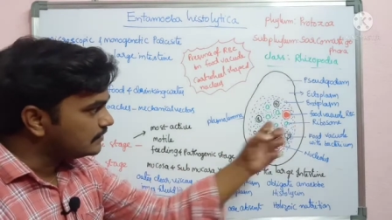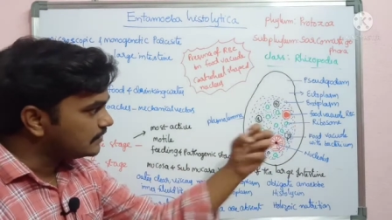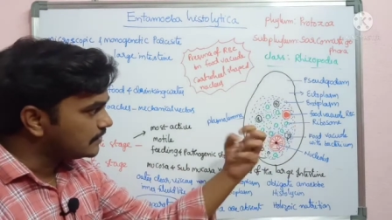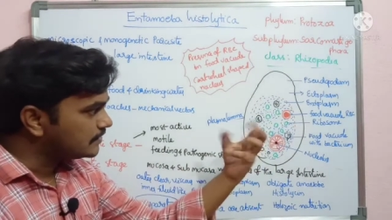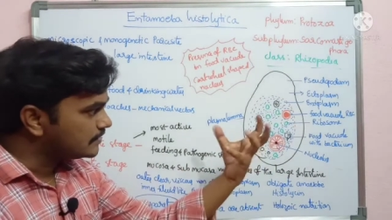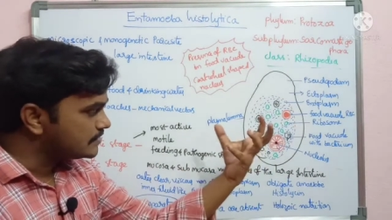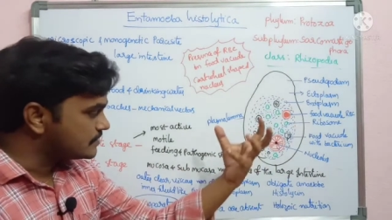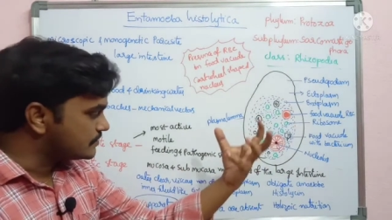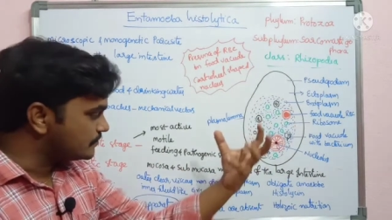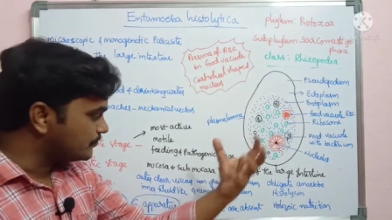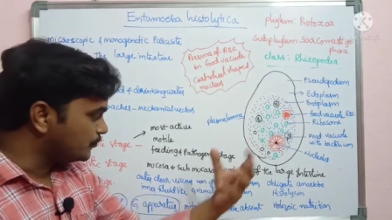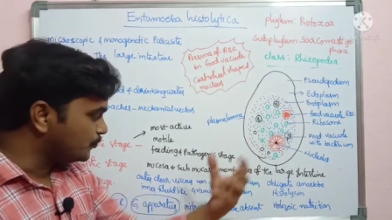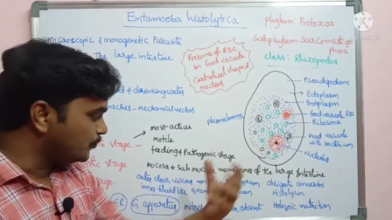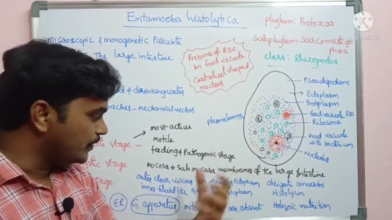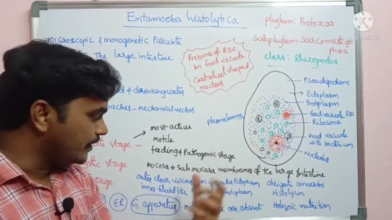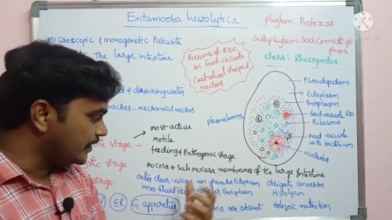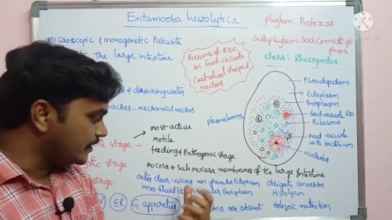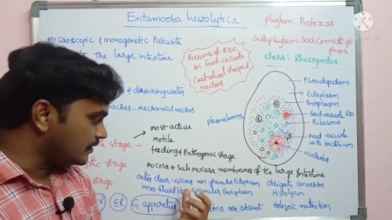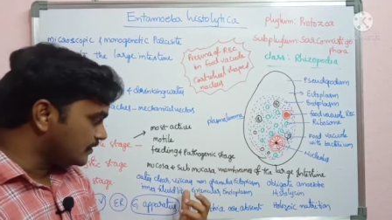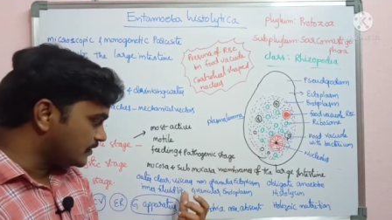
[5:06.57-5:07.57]
that is
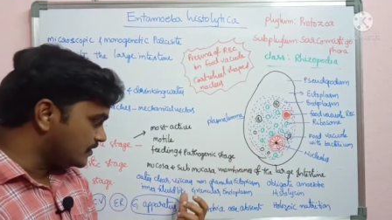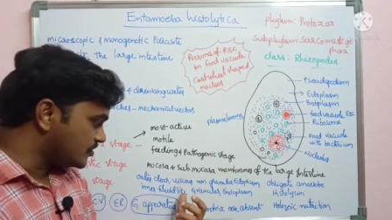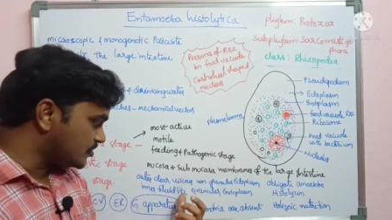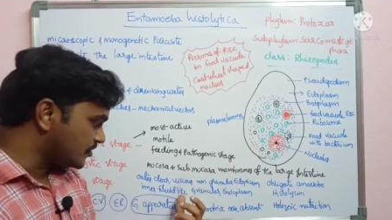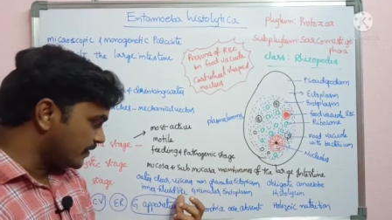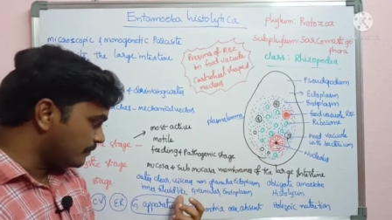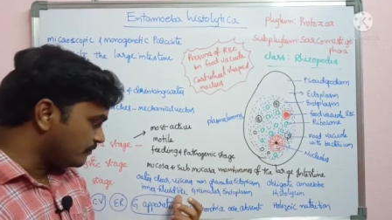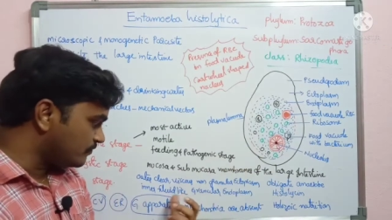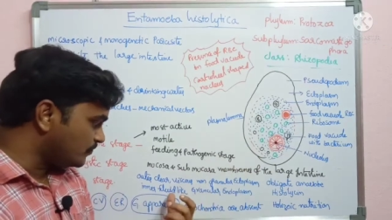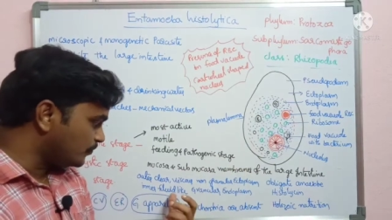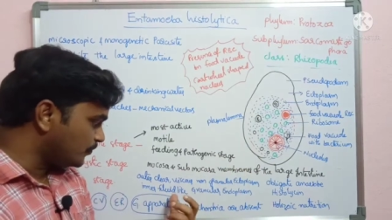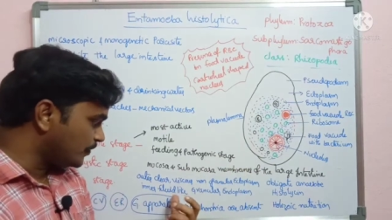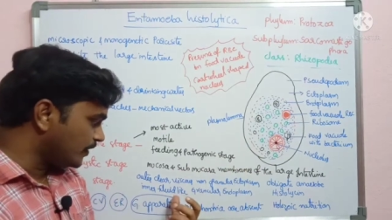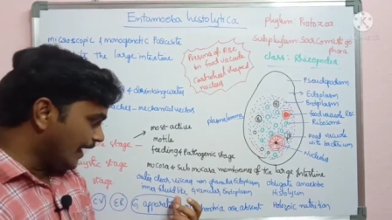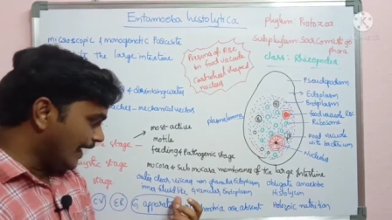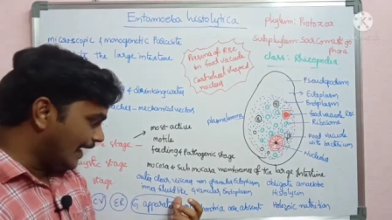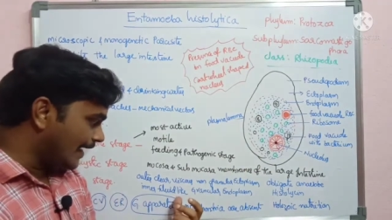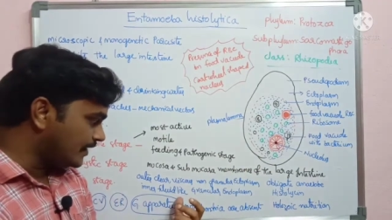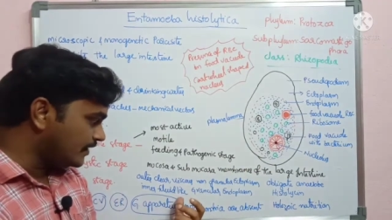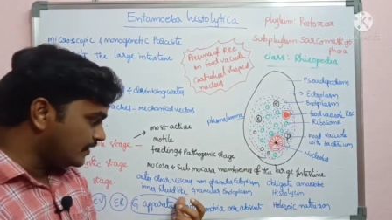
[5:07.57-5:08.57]
fluid in the shape, fluid
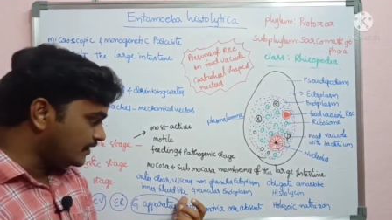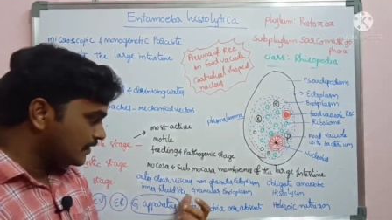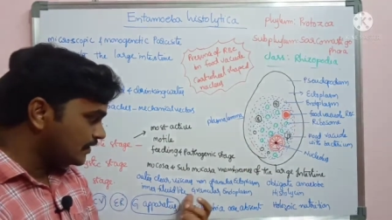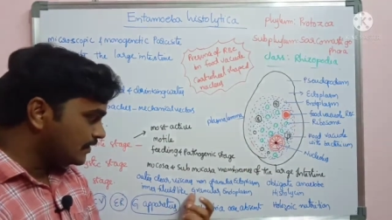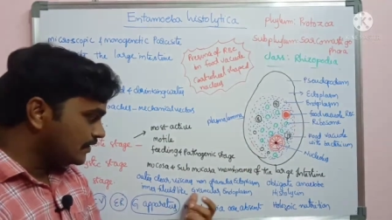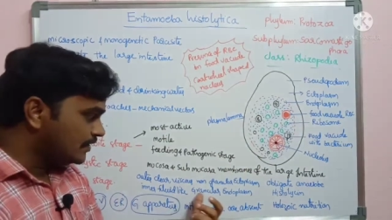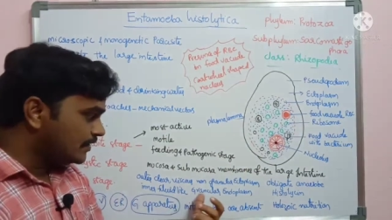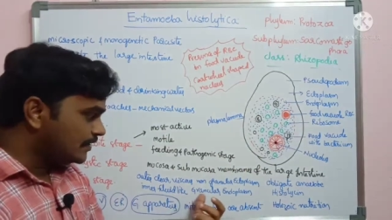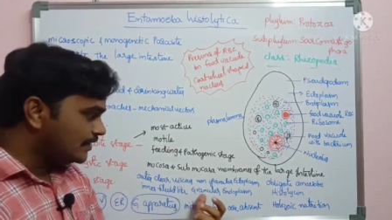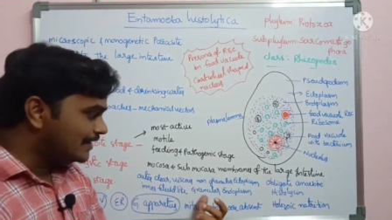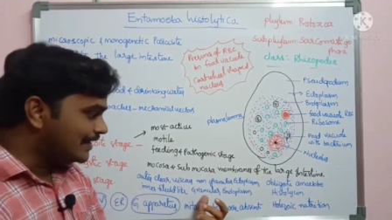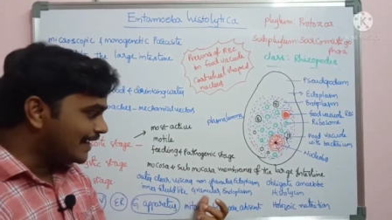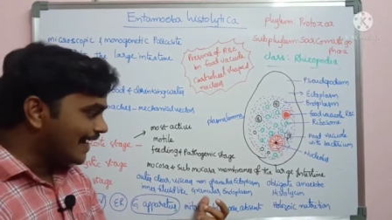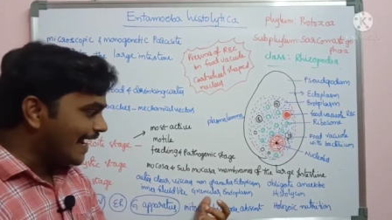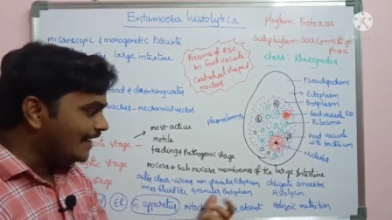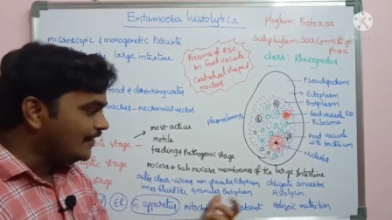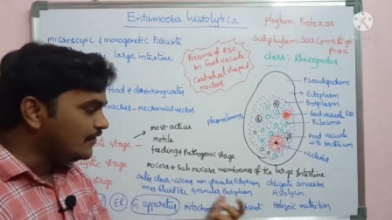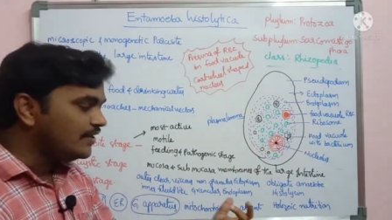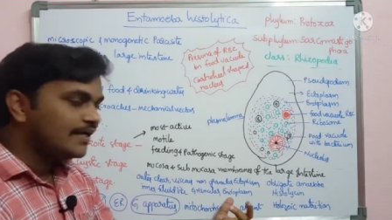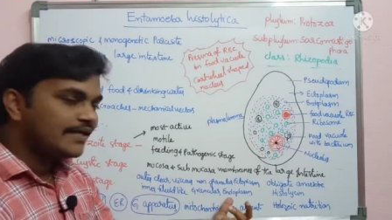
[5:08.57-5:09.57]
like
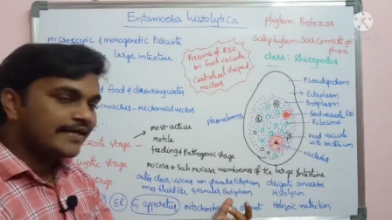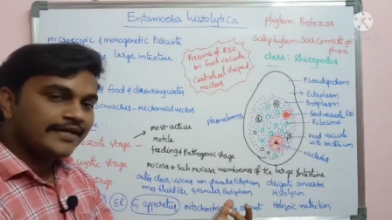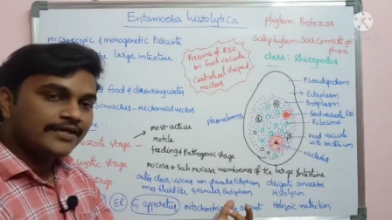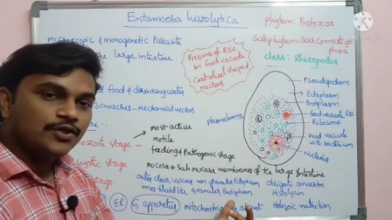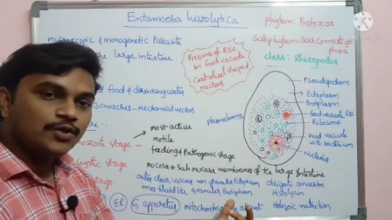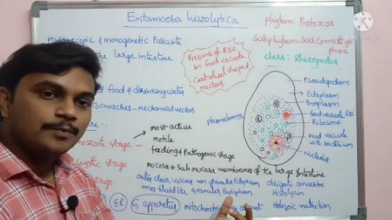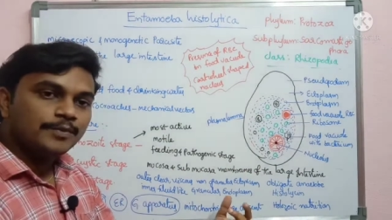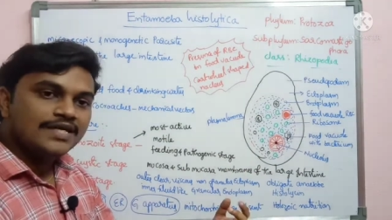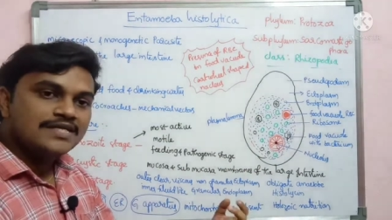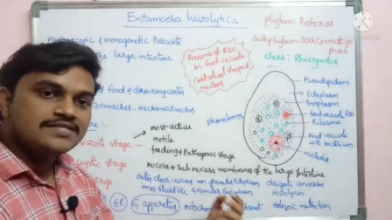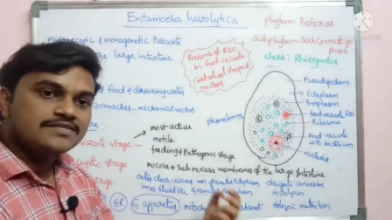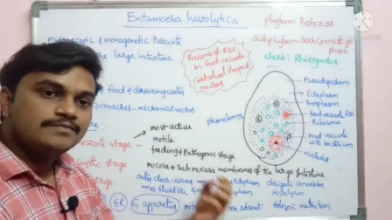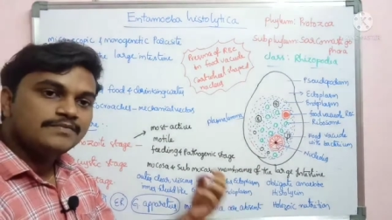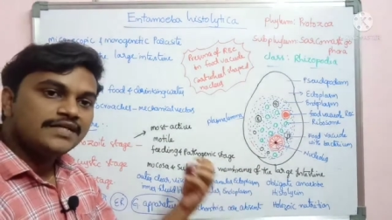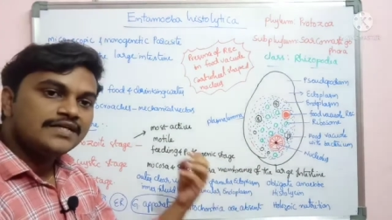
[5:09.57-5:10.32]
granular ectoplasm.